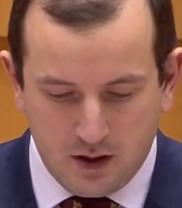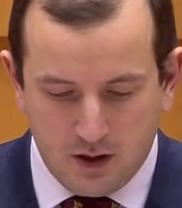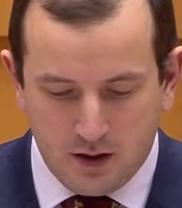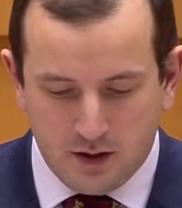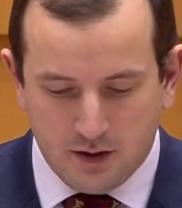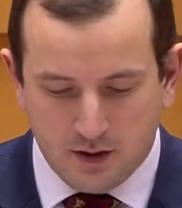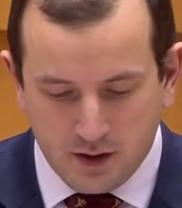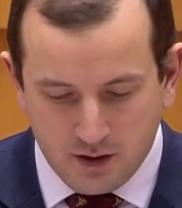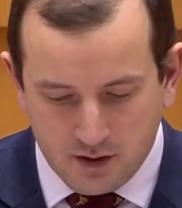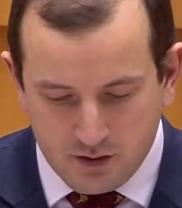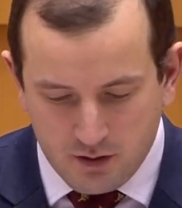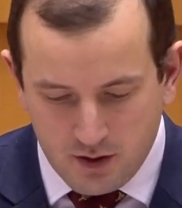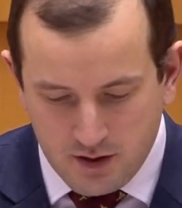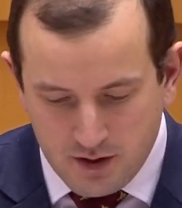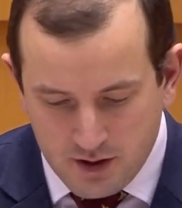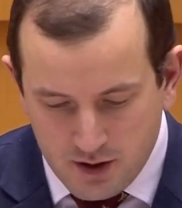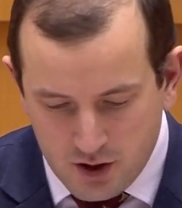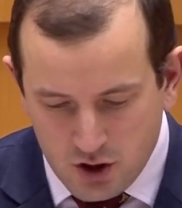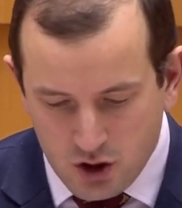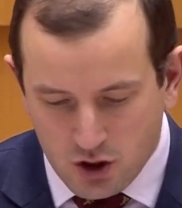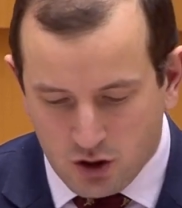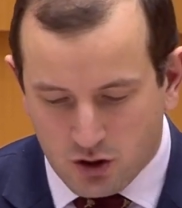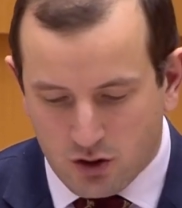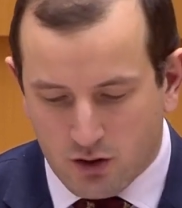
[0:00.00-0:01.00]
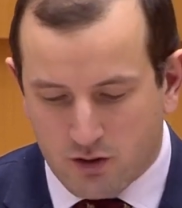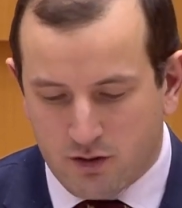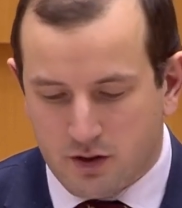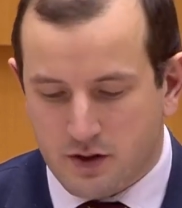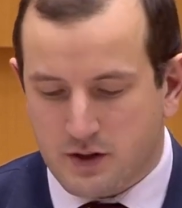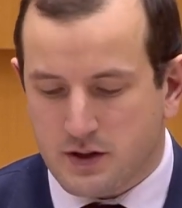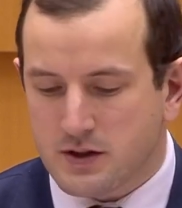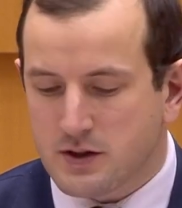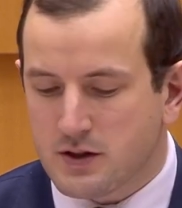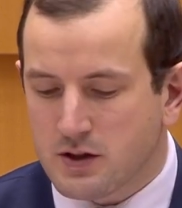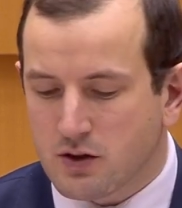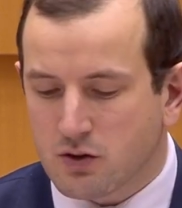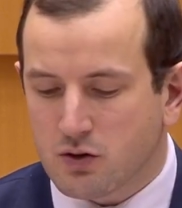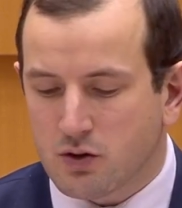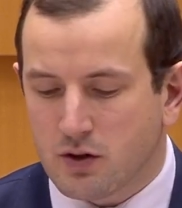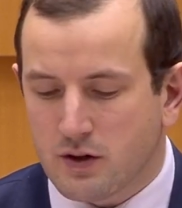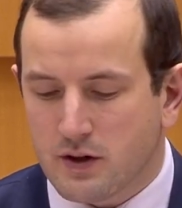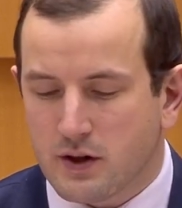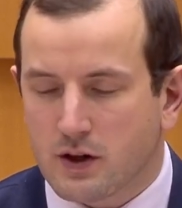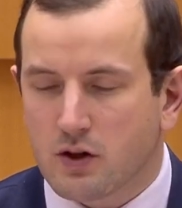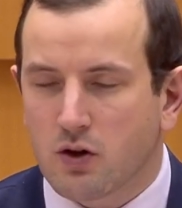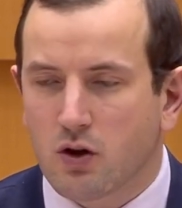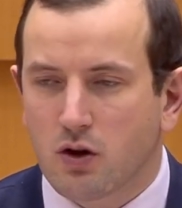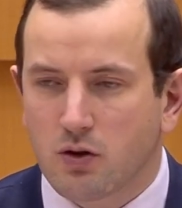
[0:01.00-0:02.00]
The transition towards a circular
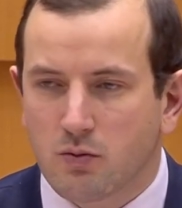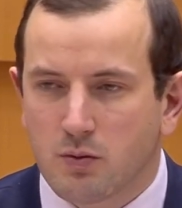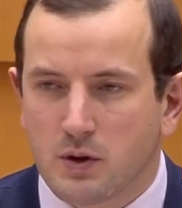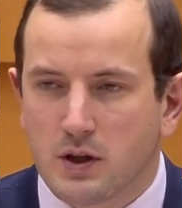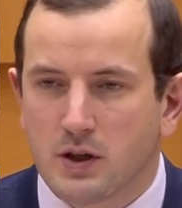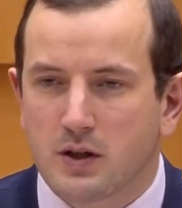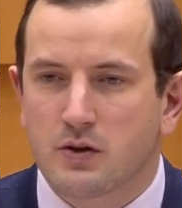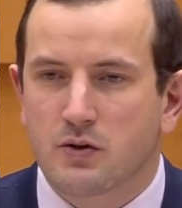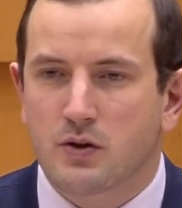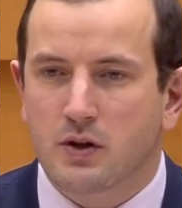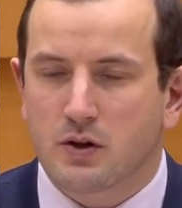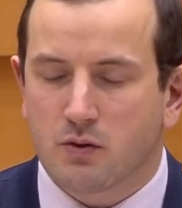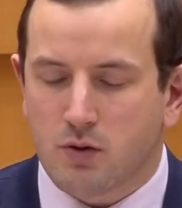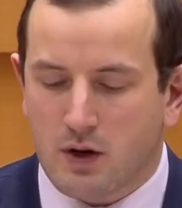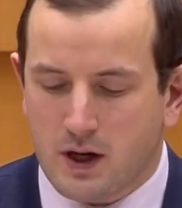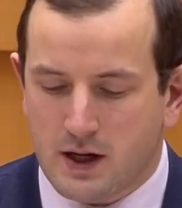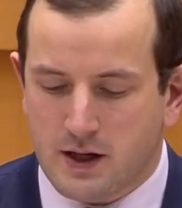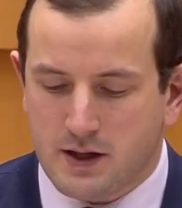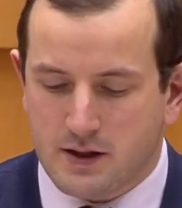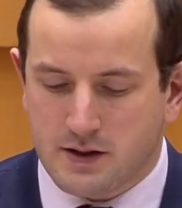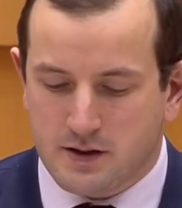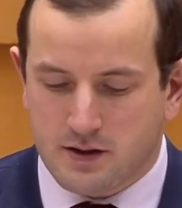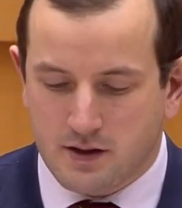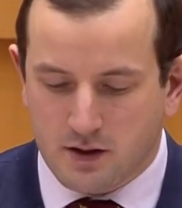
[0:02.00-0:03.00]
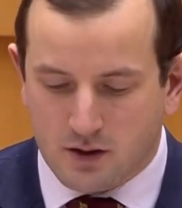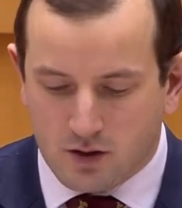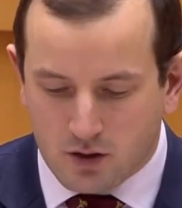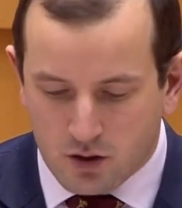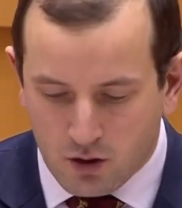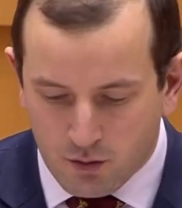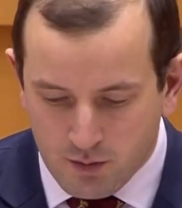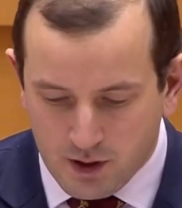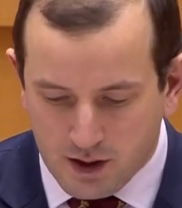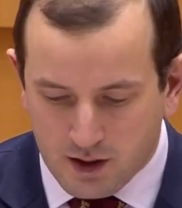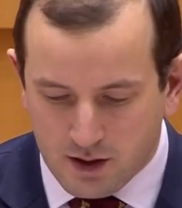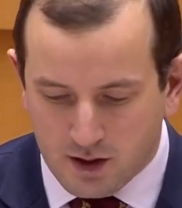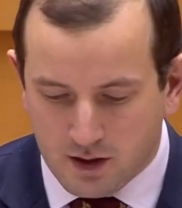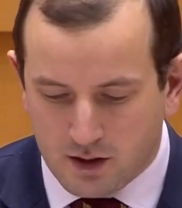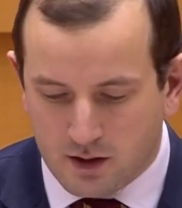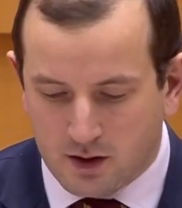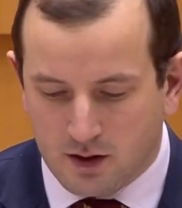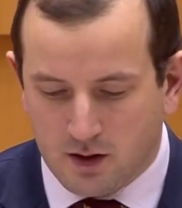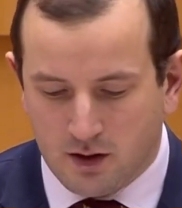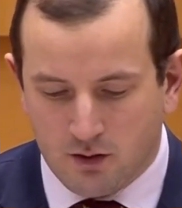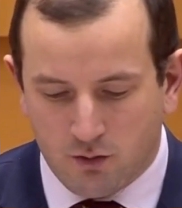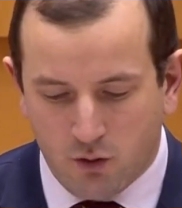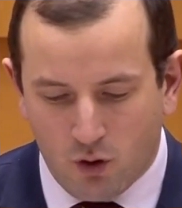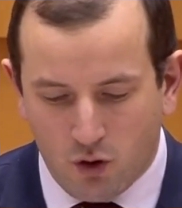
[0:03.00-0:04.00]
economy requires the committed
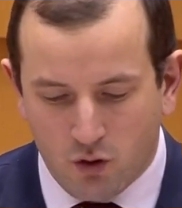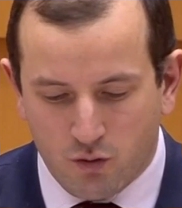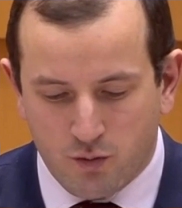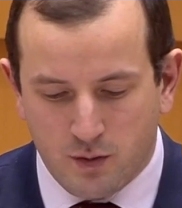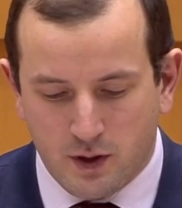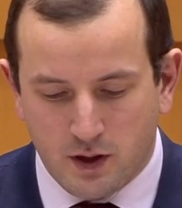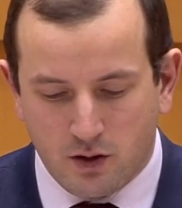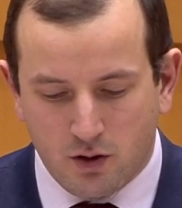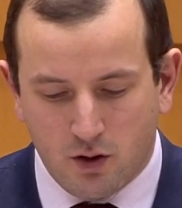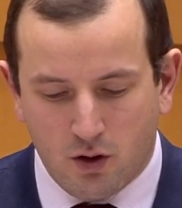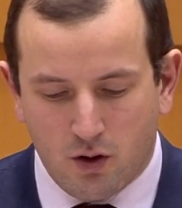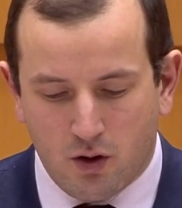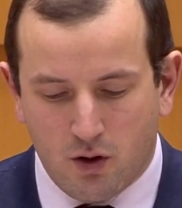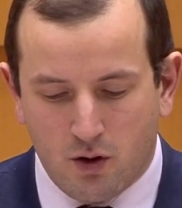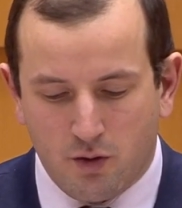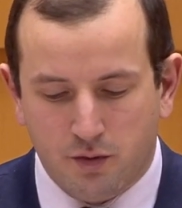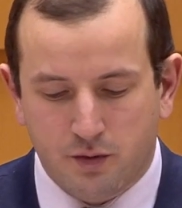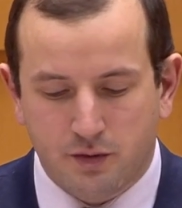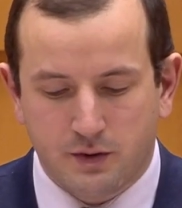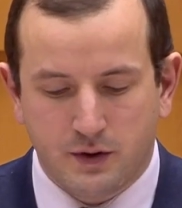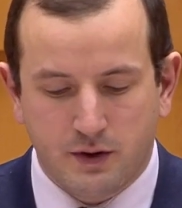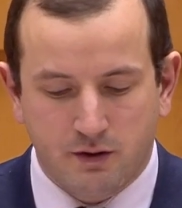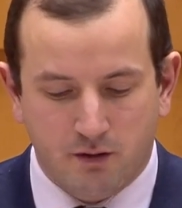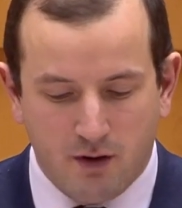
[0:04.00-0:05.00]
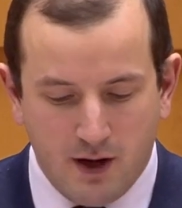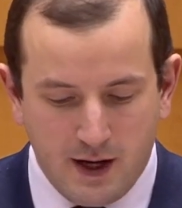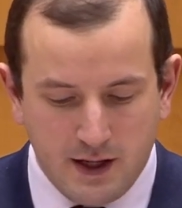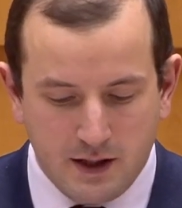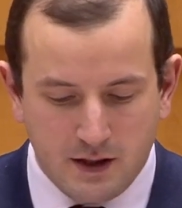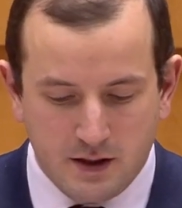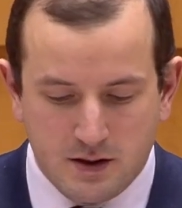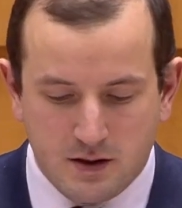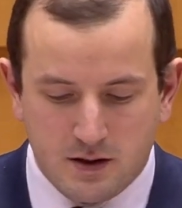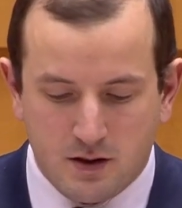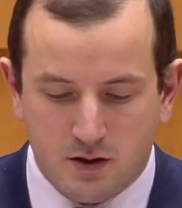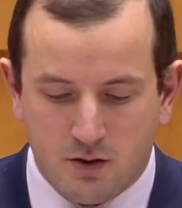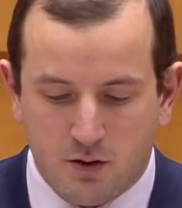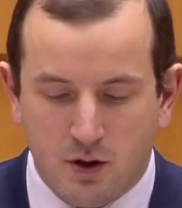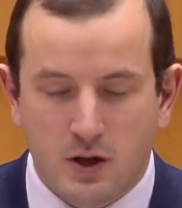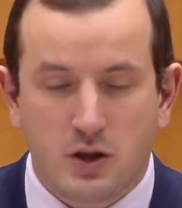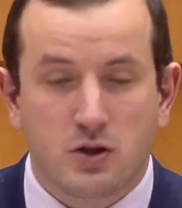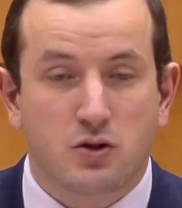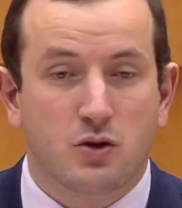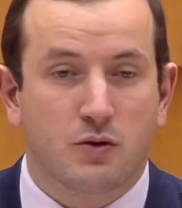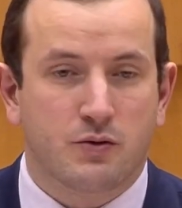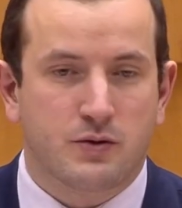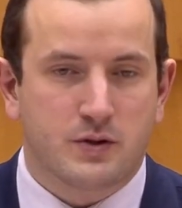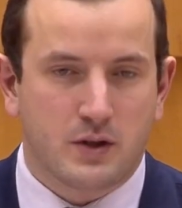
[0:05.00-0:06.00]
involvement of the widest
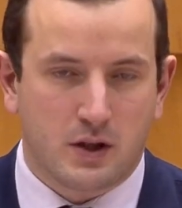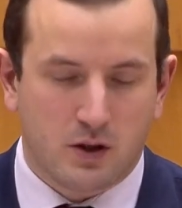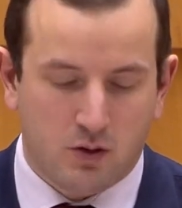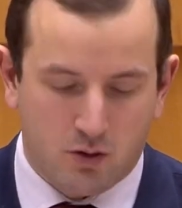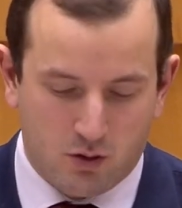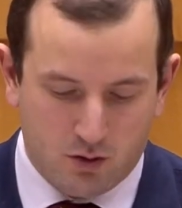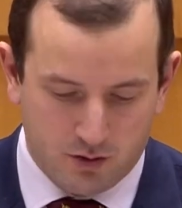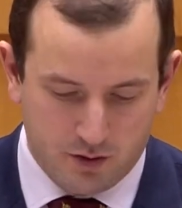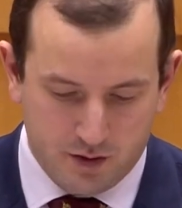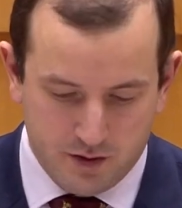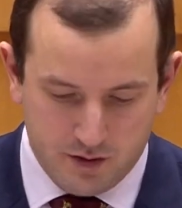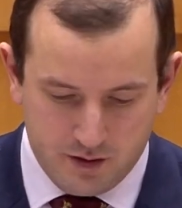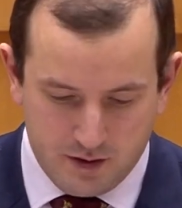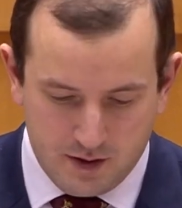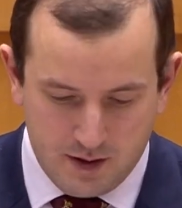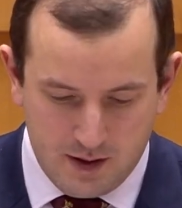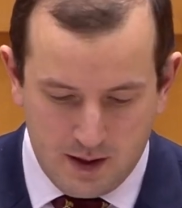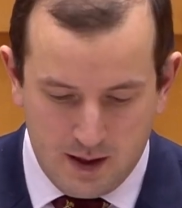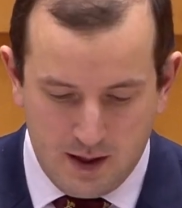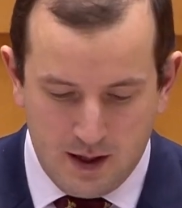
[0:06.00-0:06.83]
range of stakeholders.